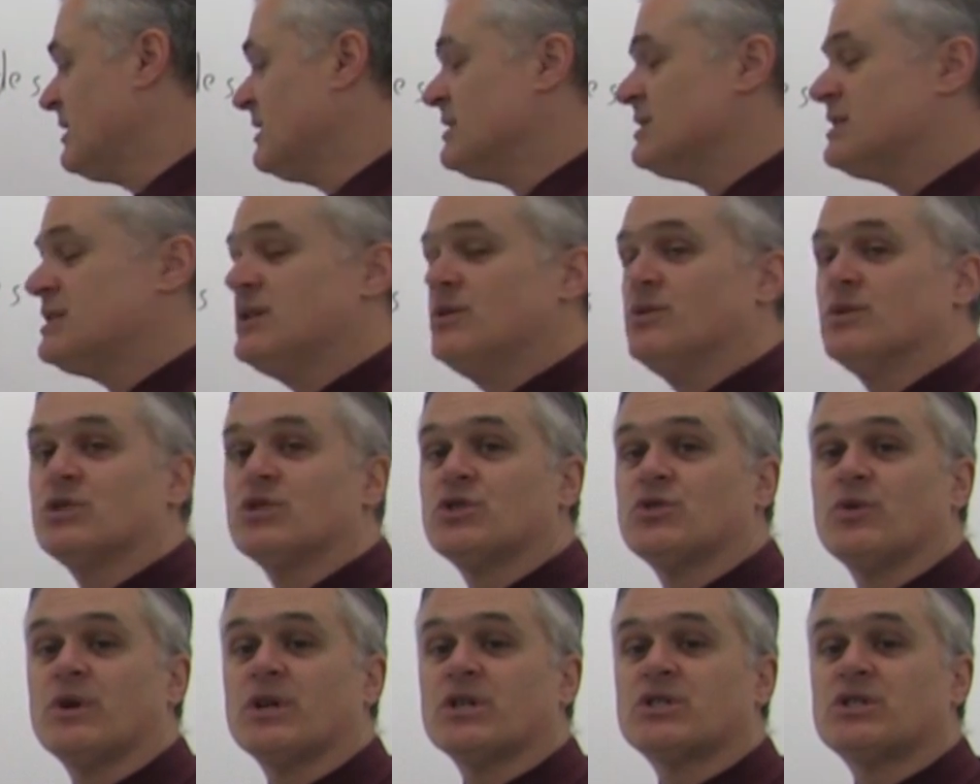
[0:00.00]
See
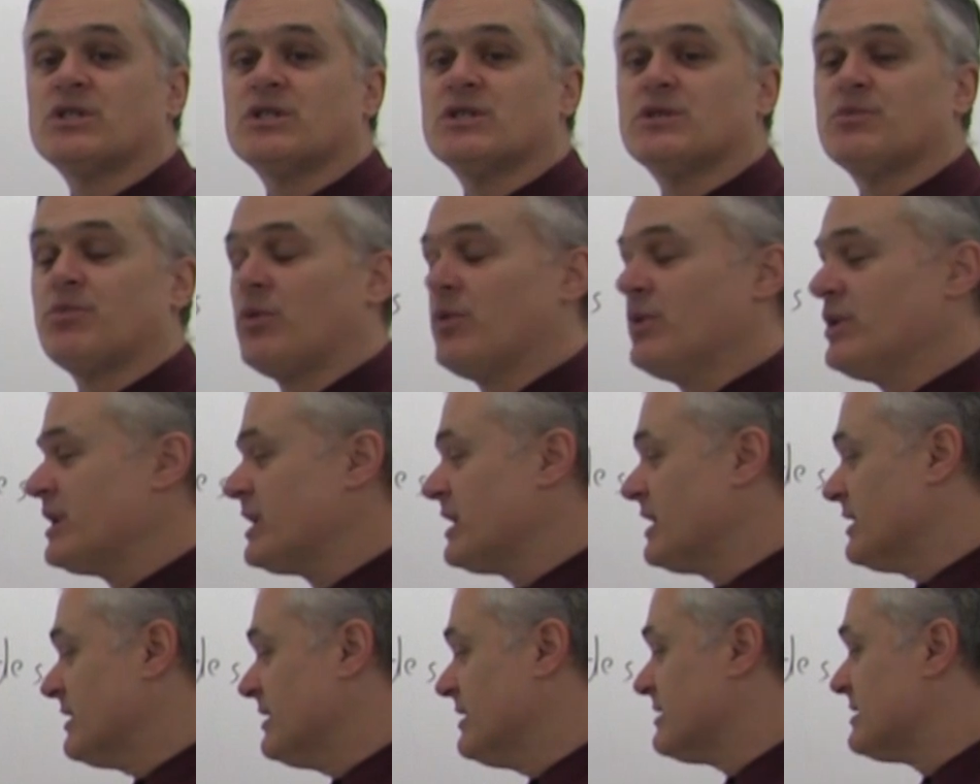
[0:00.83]
which direction it's
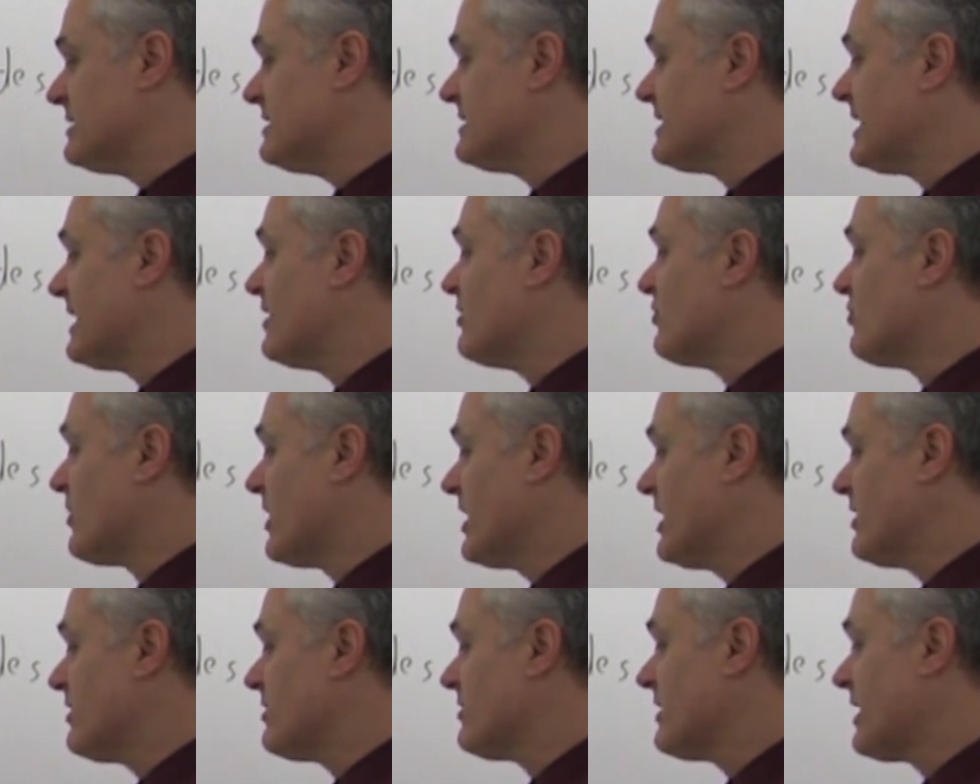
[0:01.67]
pointing in. This is a
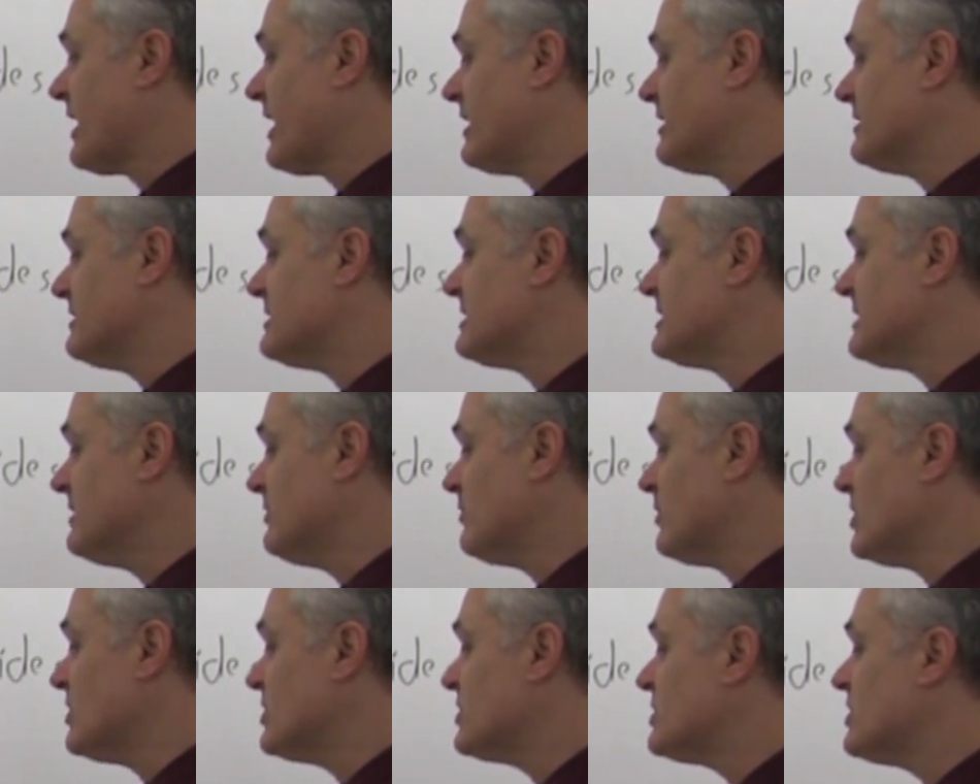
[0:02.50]
greater than
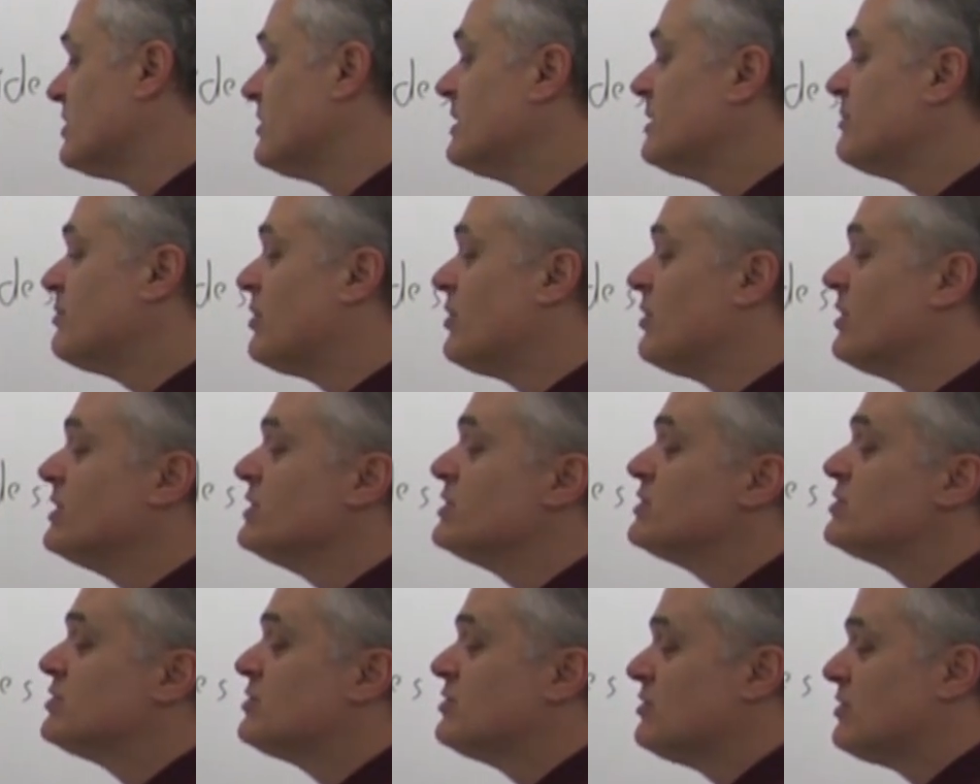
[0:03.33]
symbol, so it
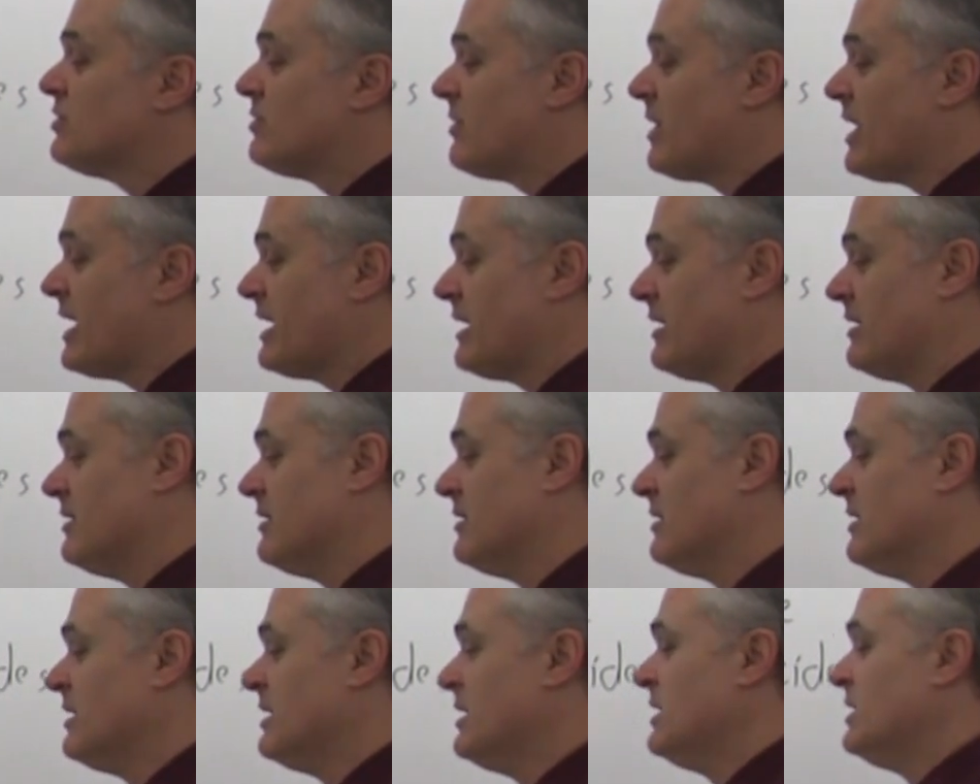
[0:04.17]
points to the right.
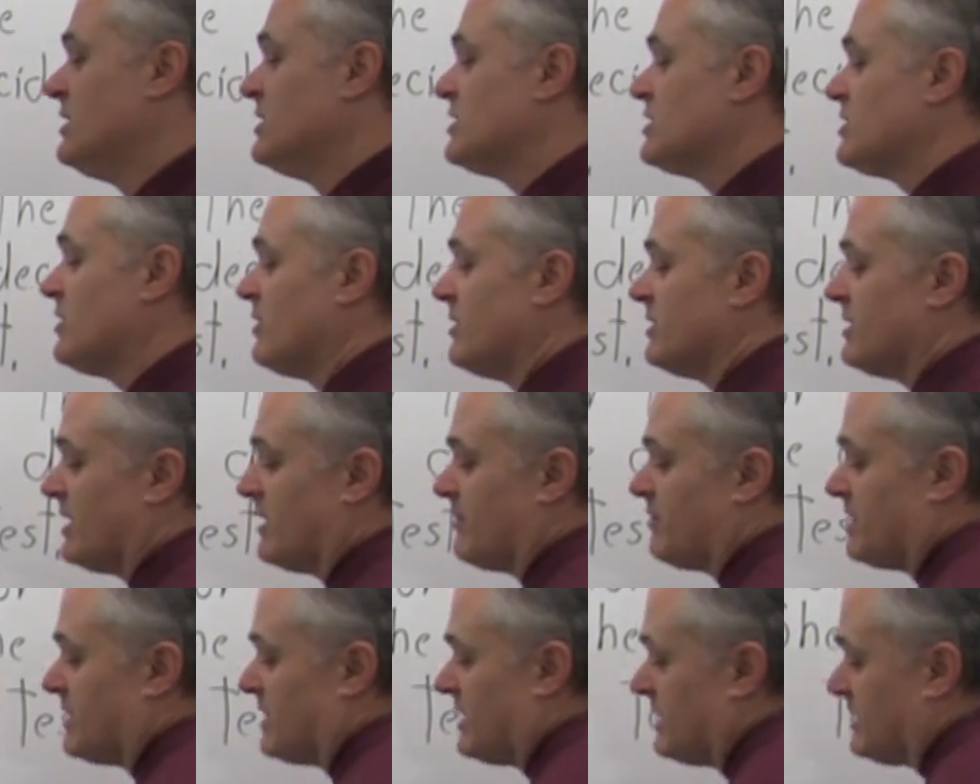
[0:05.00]
So what
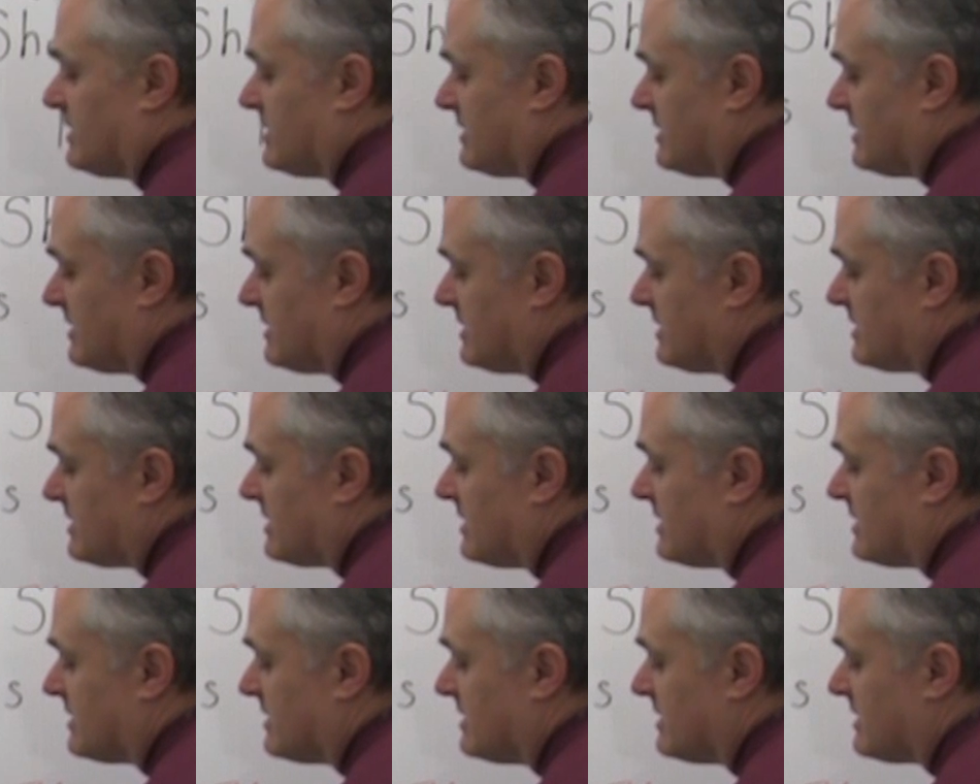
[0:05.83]
type of test is this?
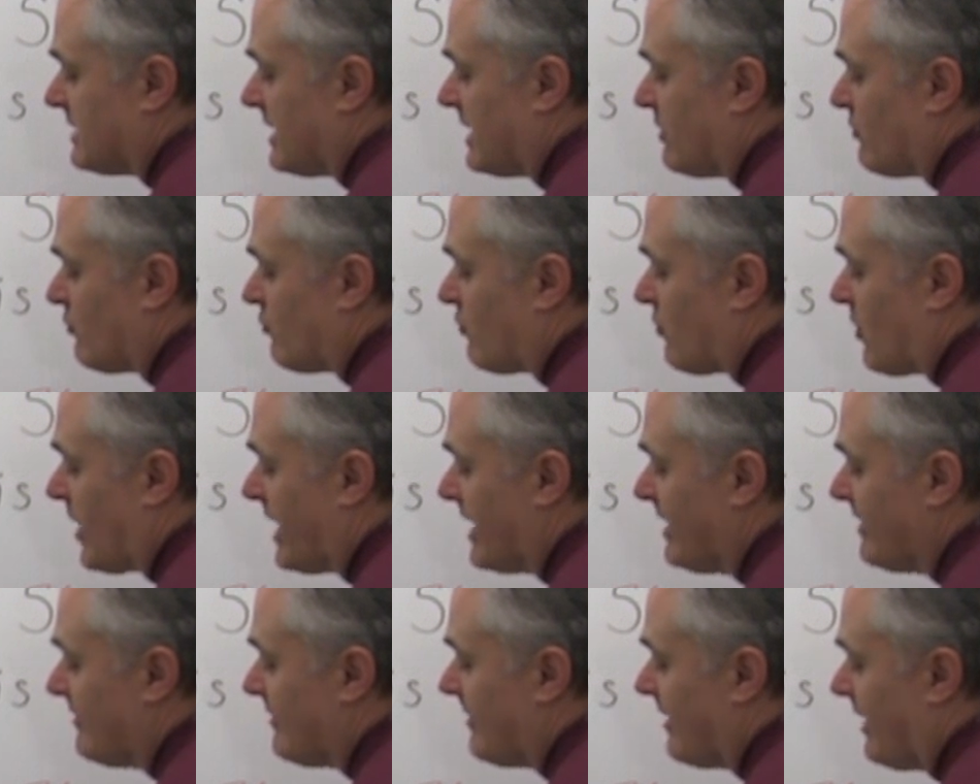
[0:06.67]
This is a
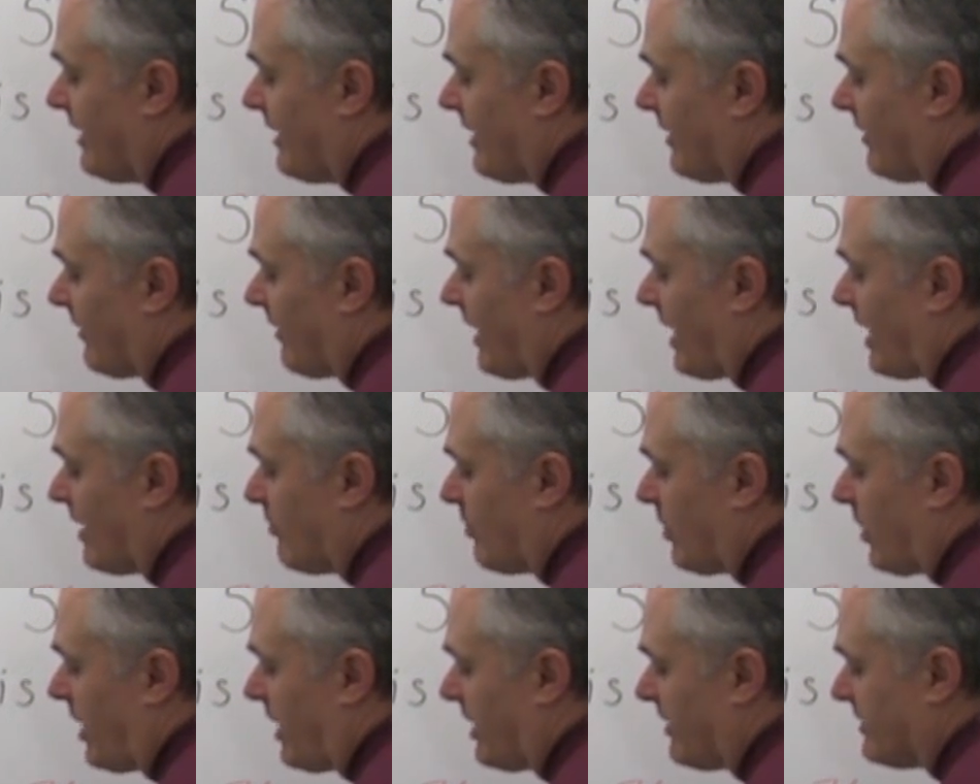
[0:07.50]
right tail
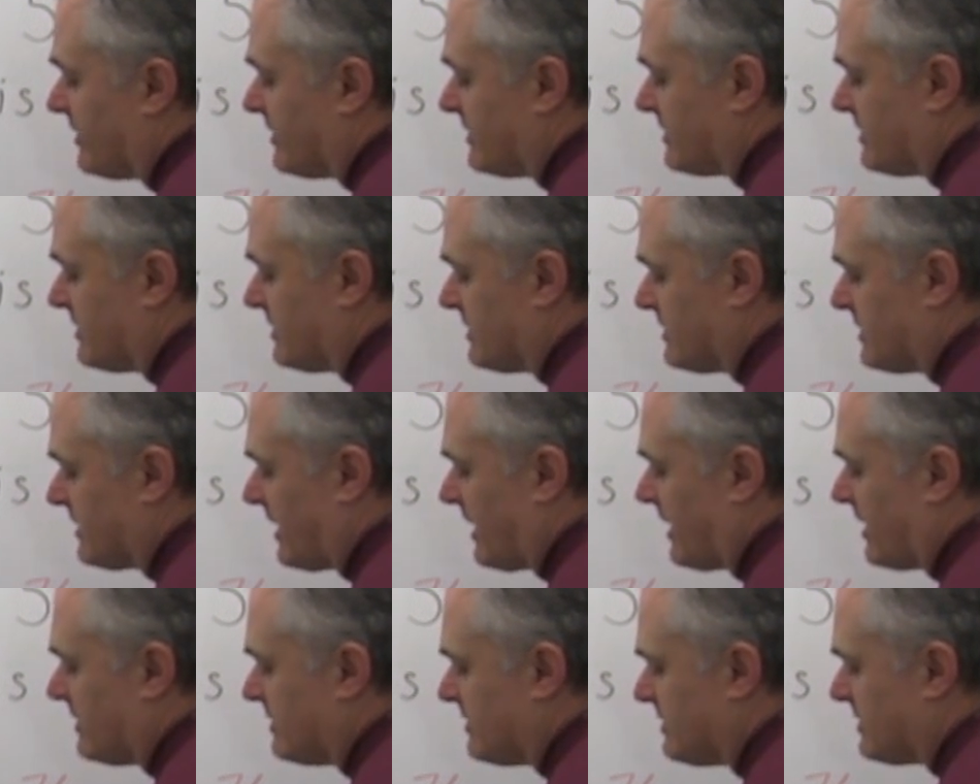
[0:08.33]
hypothesis
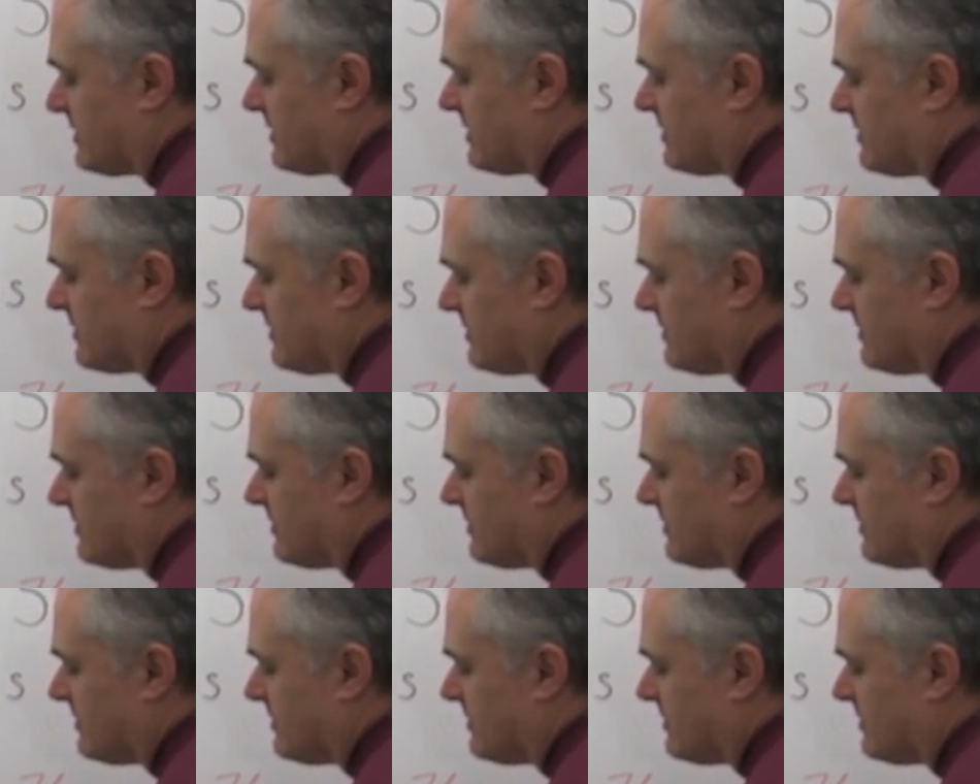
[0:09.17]
test.